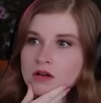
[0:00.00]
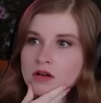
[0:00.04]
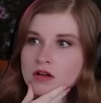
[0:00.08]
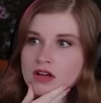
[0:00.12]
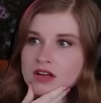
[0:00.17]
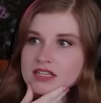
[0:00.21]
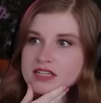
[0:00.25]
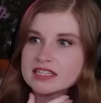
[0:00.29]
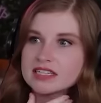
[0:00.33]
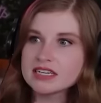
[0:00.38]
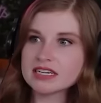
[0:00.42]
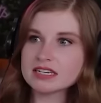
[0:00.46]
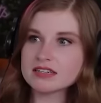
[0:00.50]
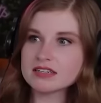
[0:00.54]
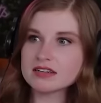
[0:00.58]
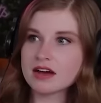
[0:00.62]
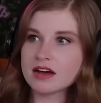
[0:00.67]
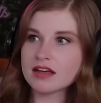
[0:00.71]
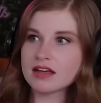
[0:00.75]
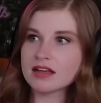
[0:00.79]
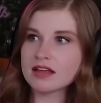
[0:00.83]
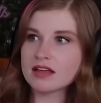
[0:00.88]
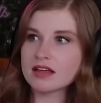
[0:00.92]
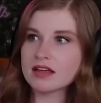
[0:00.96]
Is he
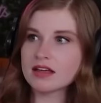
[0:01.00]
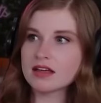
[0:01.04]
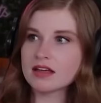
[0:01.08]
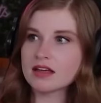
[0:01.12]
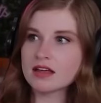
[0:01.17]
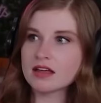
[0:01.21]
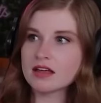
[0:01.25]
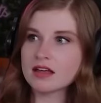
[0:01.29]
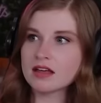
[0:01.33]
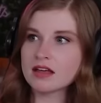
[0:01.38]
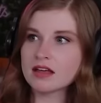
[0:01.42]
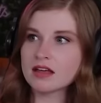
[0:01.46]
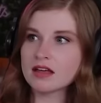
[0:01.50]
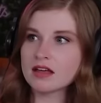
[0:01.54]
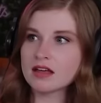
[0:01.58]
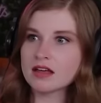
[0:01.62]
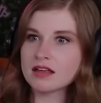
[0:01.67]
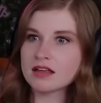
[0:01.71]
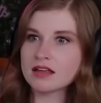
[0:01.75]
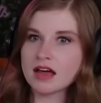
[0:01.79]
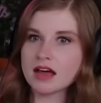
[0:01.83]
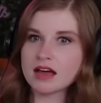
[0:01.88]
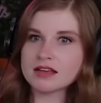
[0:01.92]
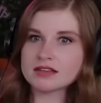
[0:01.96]
not...
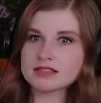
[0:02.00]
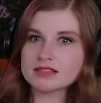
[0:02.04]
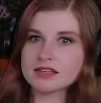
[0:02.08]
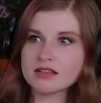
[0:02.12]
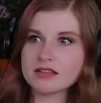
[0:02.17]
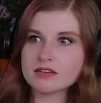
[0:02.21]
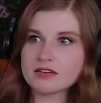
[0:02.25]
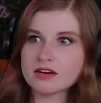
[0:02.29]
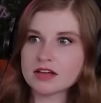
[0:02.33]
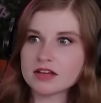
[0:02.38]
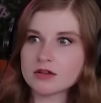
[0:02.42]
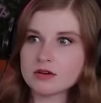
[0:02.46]
Yeah, he's not in the right